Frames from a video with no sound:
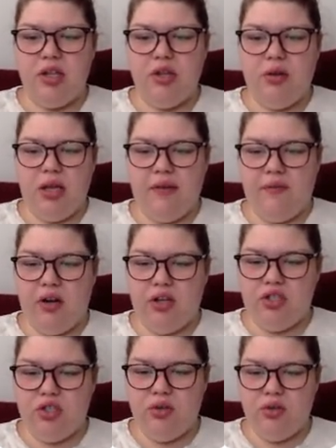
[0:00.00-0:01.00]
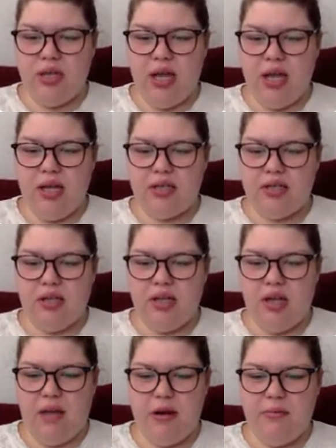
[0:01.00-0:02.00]
You could give it a due date.
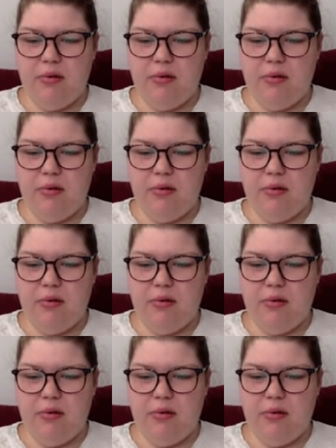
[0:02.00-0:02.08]
I'm going to